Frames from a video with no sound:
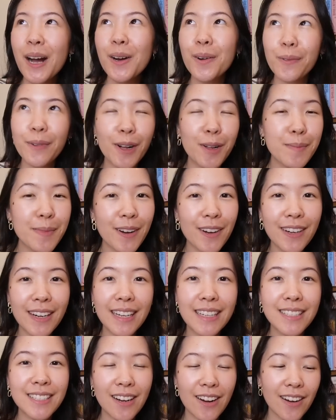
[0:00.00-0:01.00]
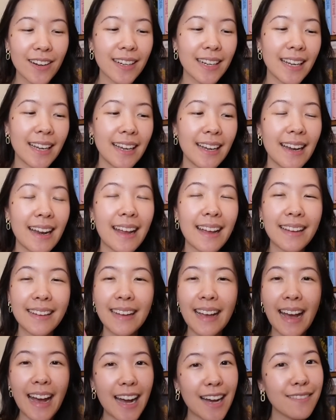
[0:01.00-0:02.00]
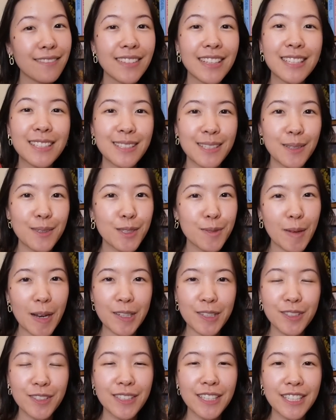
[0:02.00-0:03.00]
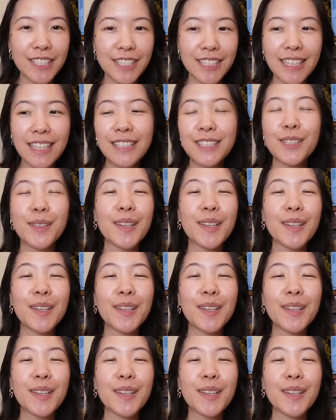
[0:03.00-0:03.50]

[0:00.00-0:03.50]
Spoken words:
Walmart and Target have these new special editions.